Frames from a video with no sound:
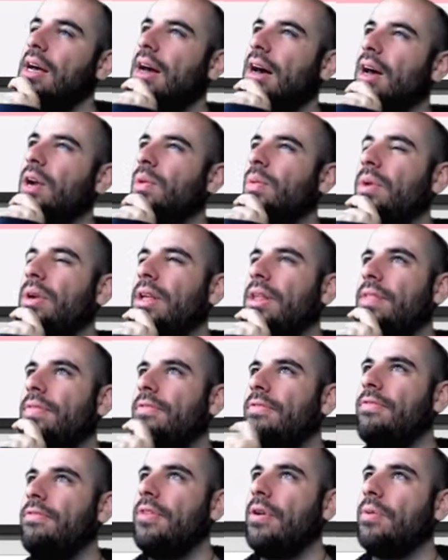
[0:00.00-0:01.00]
I don't want to
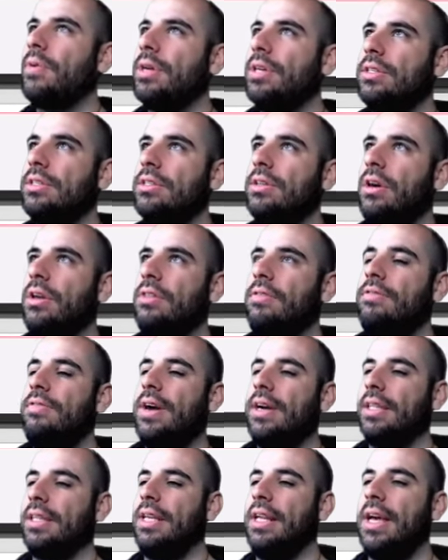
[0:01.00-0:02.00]
focus on the
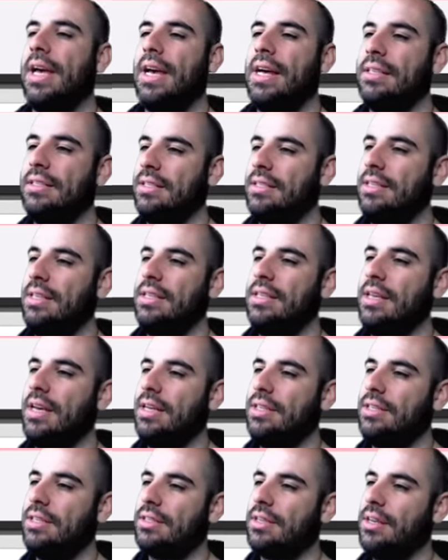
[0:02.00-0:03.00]
fact that it has a CTA.
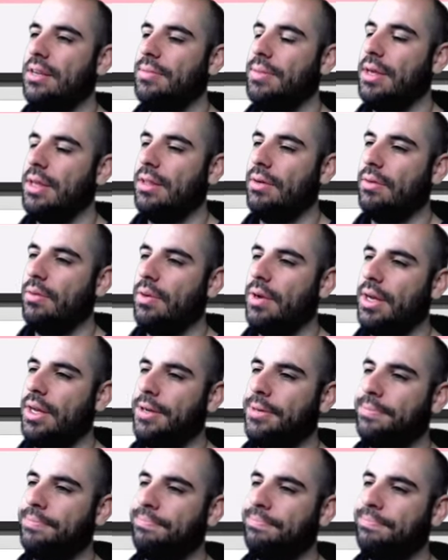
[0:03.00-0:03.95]
It's just going to be the one.